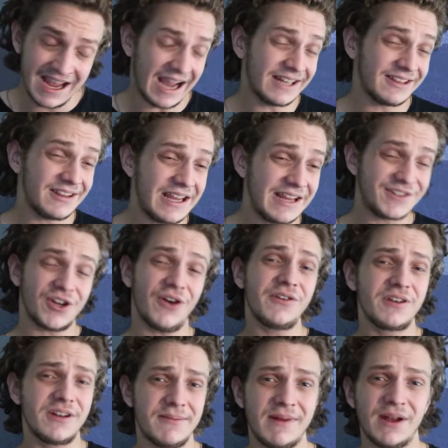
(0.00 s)
and the
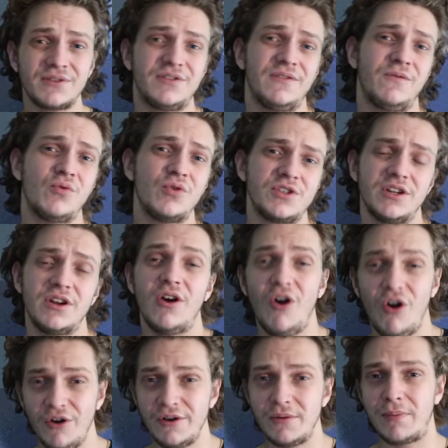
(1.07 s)
total amount of water
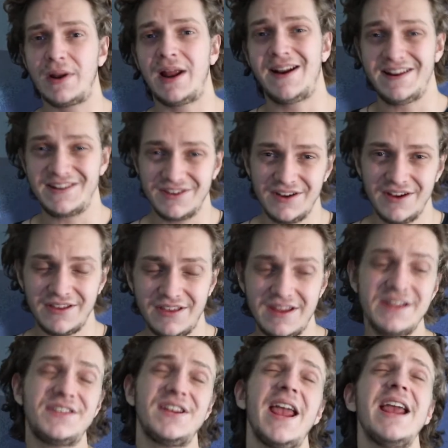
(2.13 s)
on planet Earth
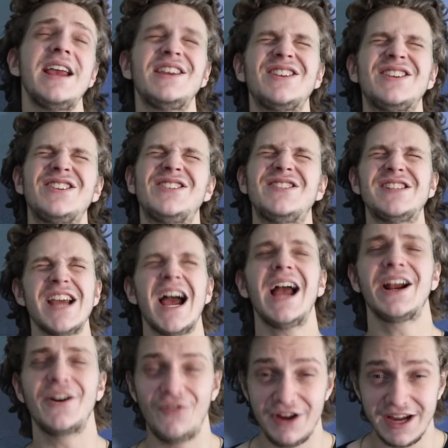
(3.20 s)
is a
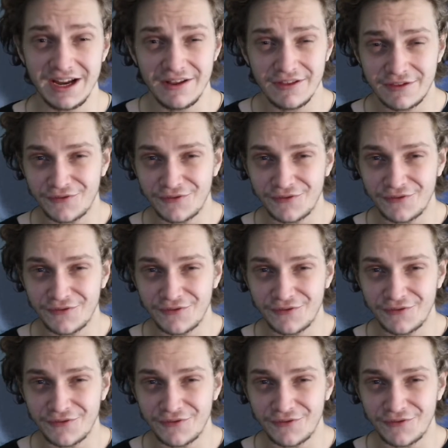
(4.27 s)
staggering